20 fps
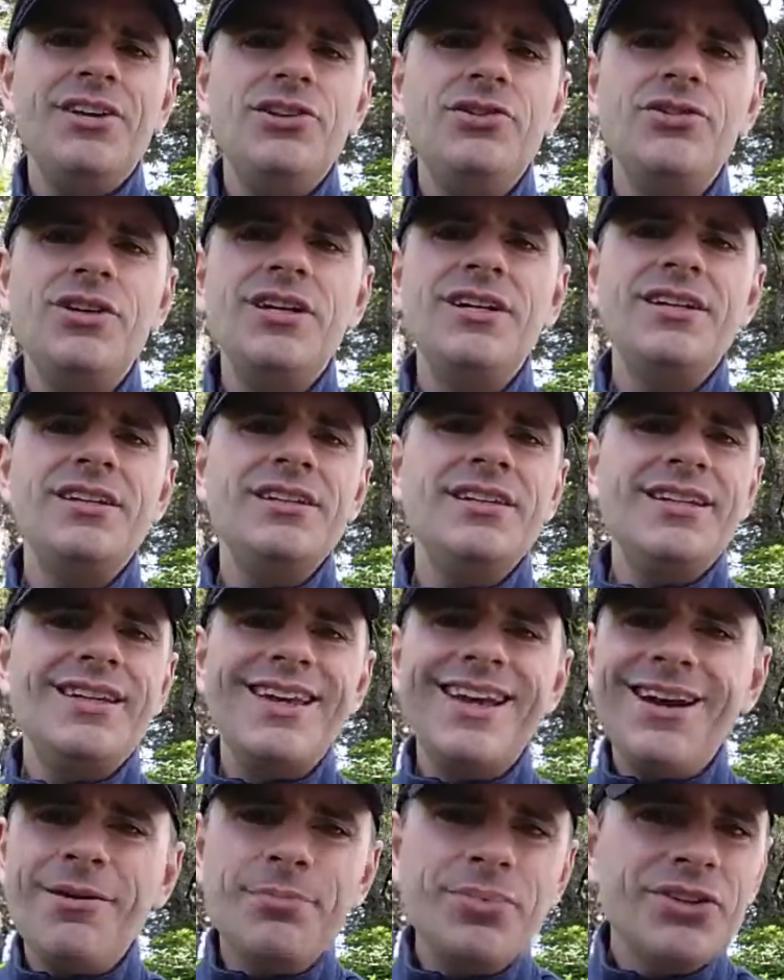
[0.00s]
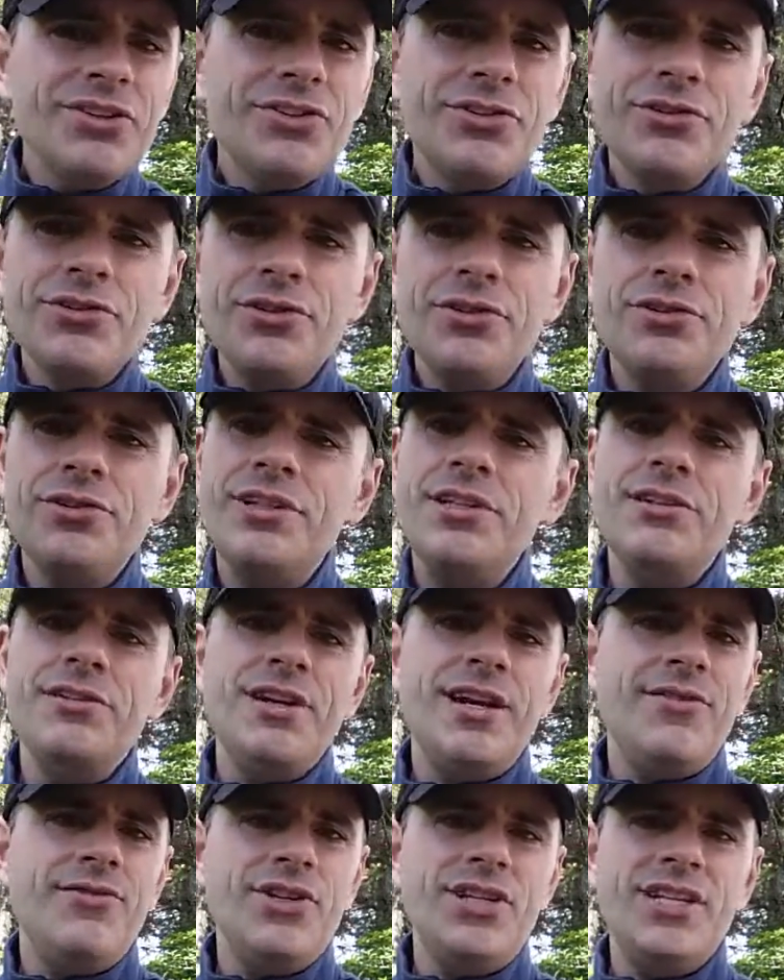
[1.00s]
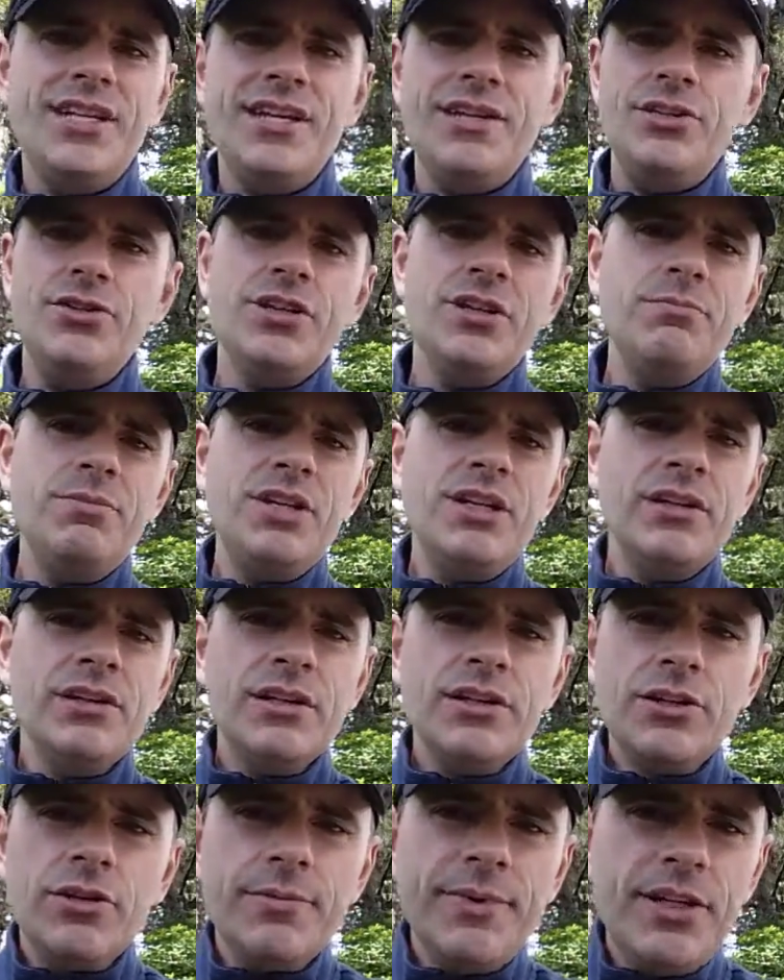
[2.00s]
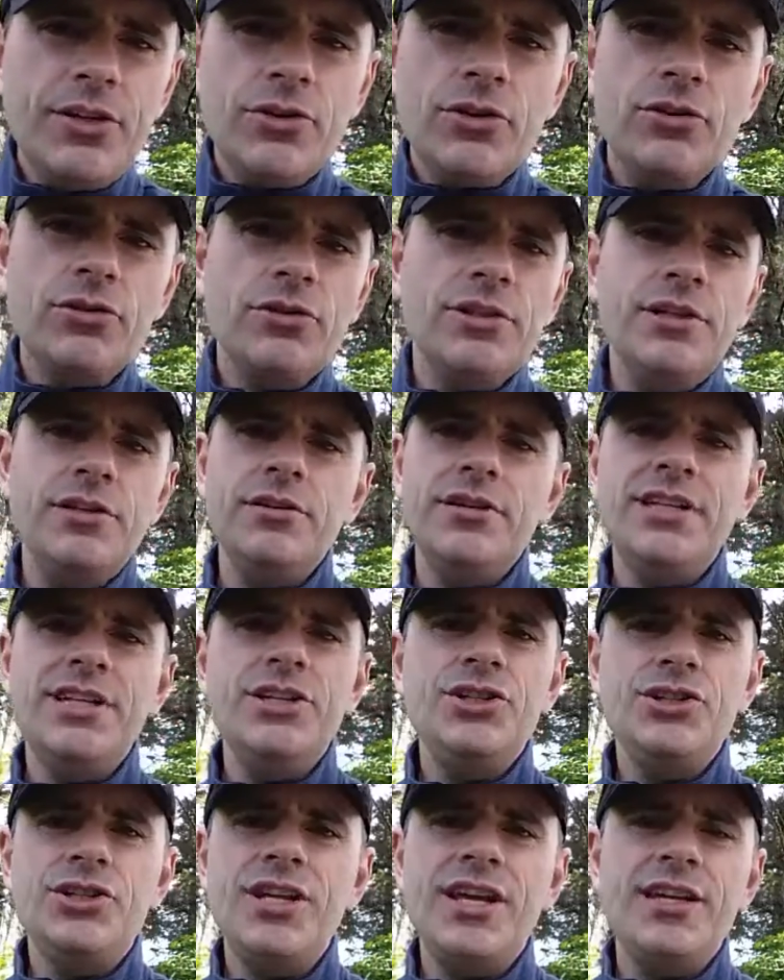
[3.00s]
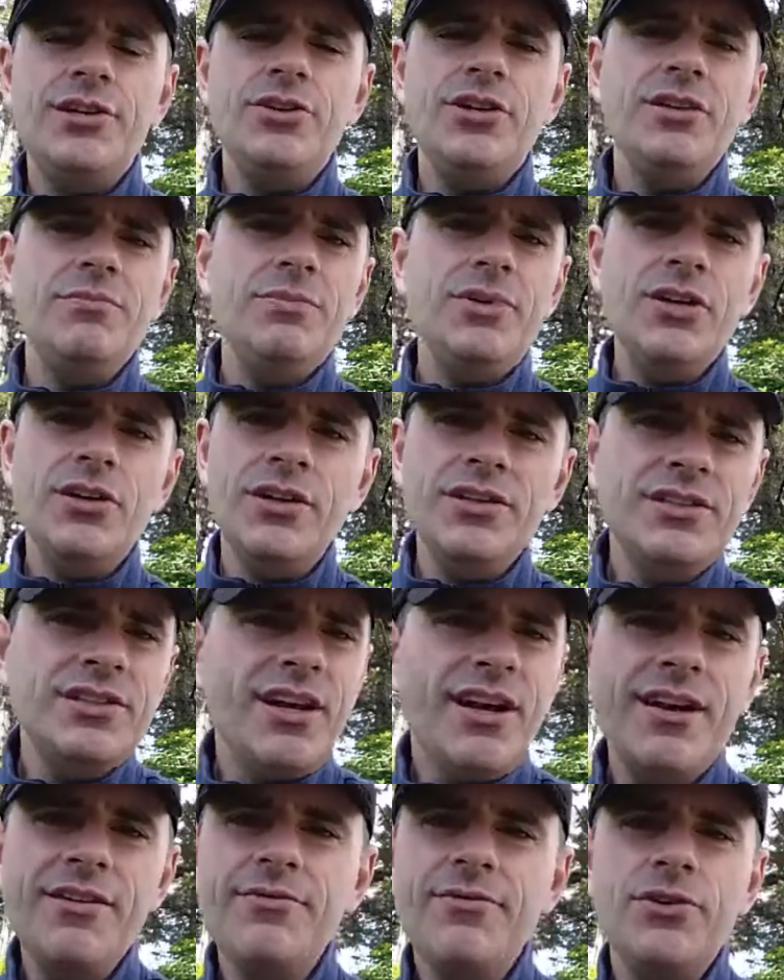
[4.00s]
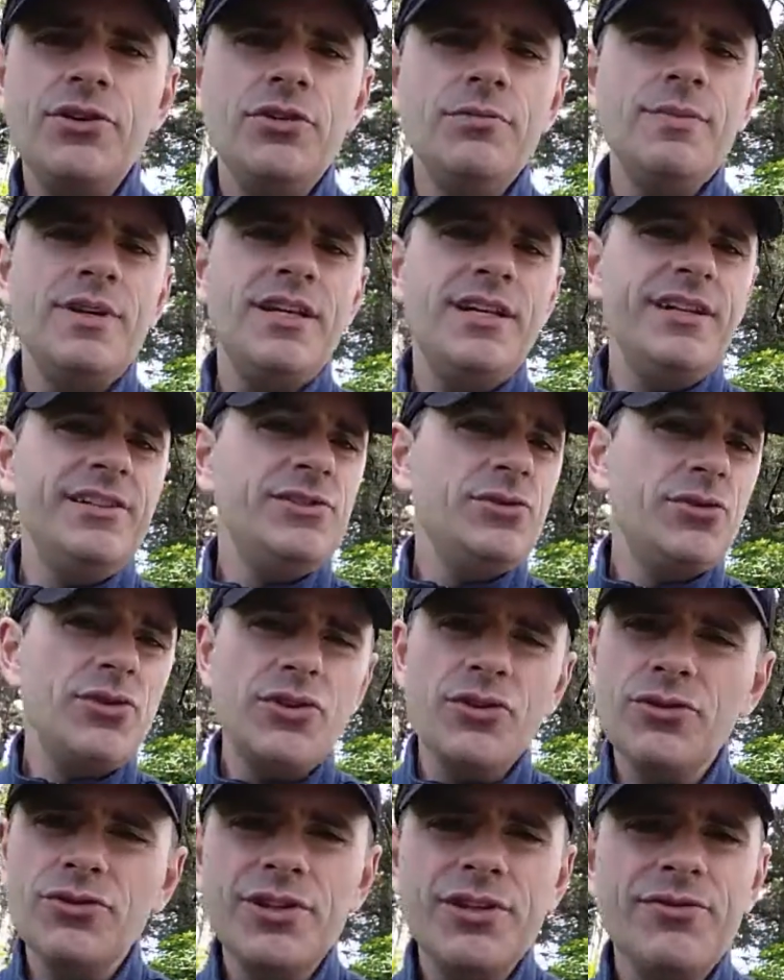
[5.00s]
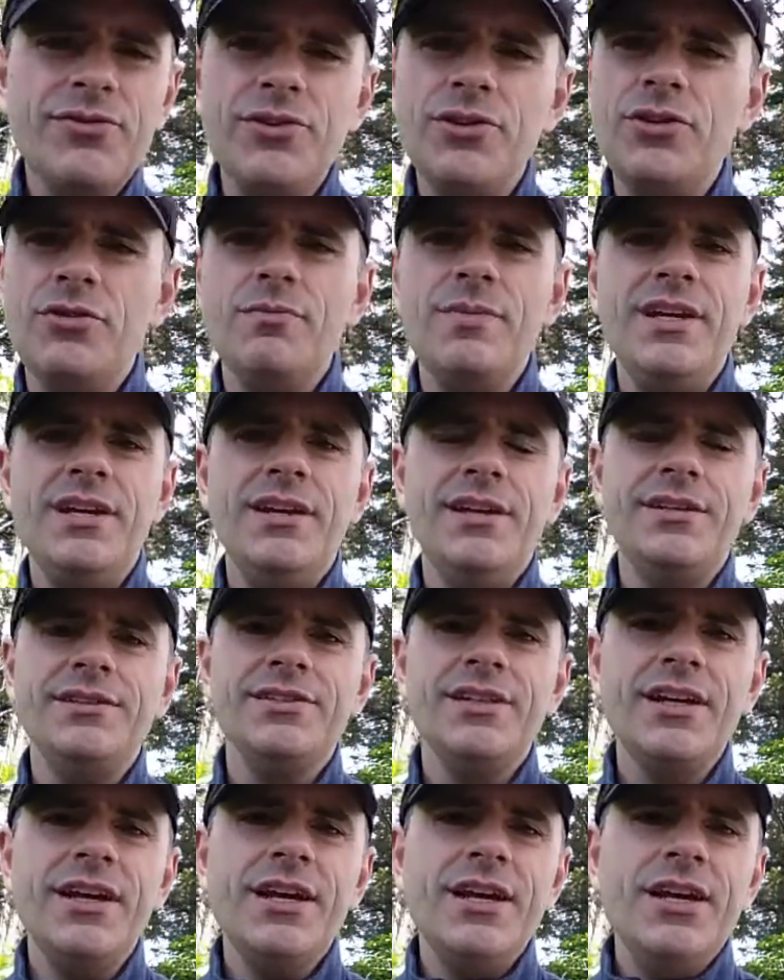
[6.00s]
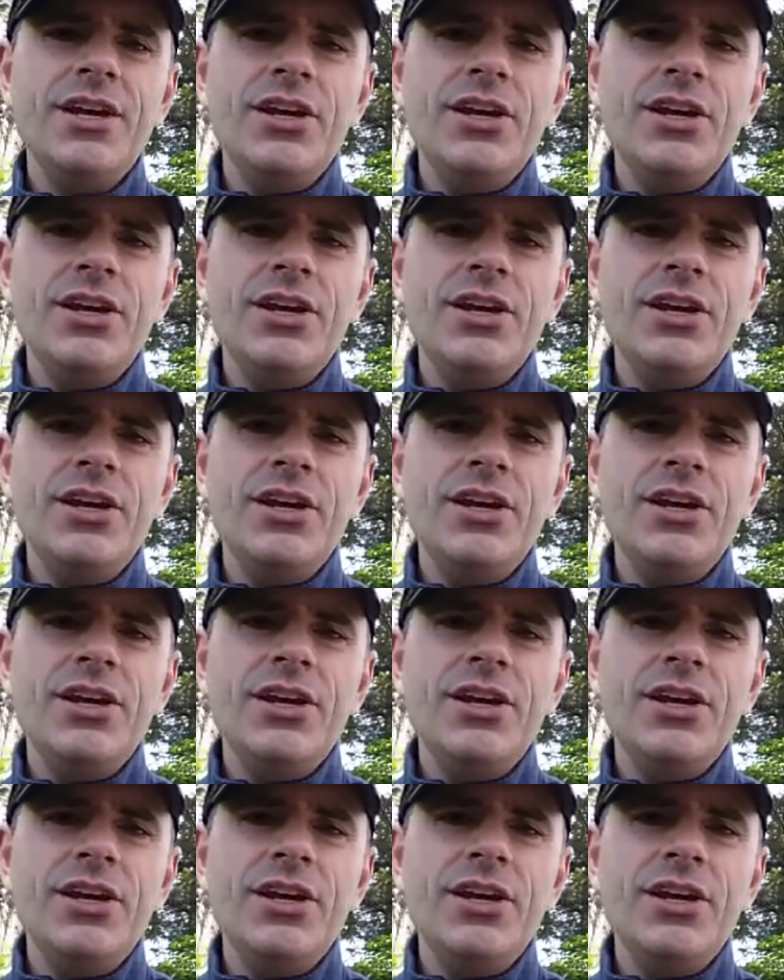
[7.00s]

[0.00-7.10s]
You can get up a little earlier every day. You can be a little bit earlier each day. You can be on time for your meetings or early for your meetings.